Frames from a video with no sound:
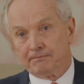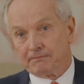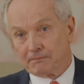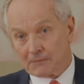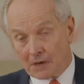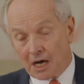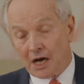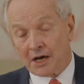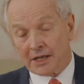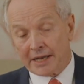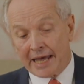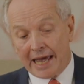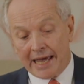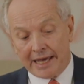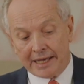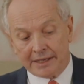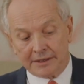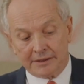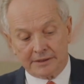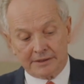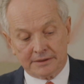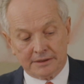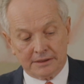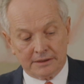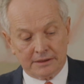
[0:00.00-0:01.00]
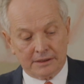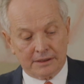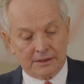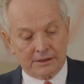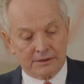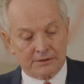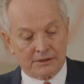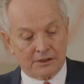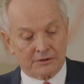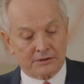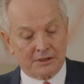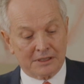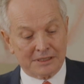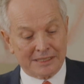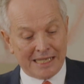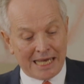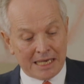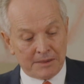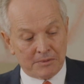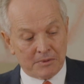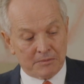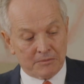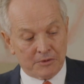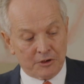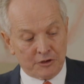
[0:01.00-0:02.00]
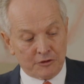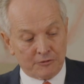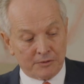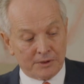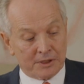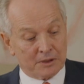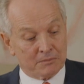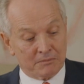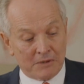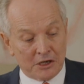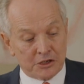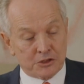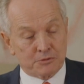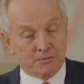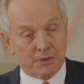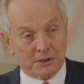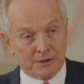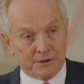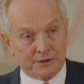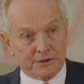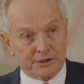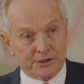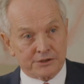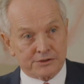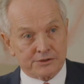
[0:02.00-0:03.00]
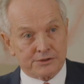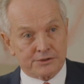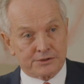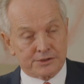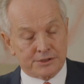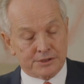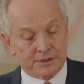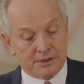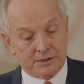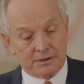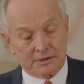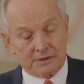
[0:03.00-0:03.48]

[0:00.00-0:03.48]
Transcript: I'd add that the labour movement and most politicians,